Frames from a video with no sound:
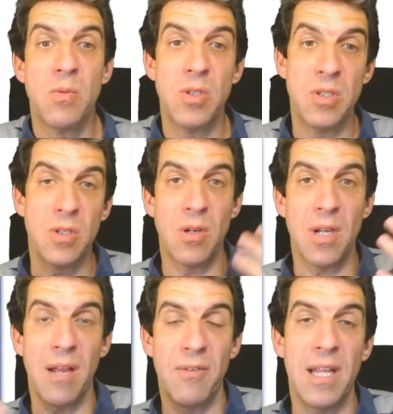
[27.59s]
which has got
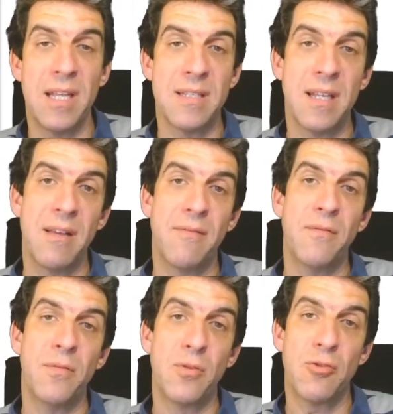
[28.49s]
clever links in it
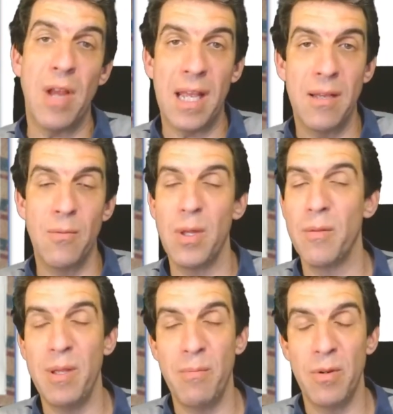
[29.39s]
for tracking whether
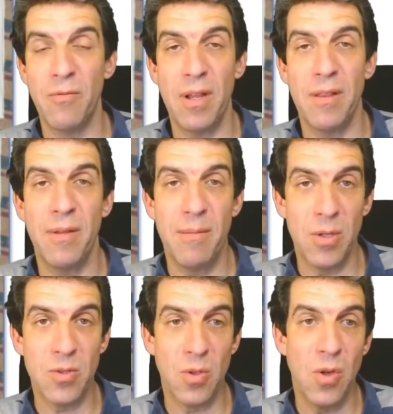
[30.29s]
people have read the
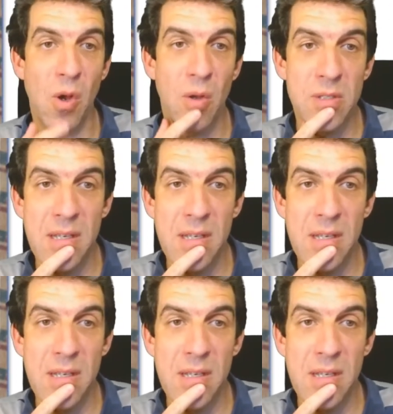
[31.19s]
emails or not.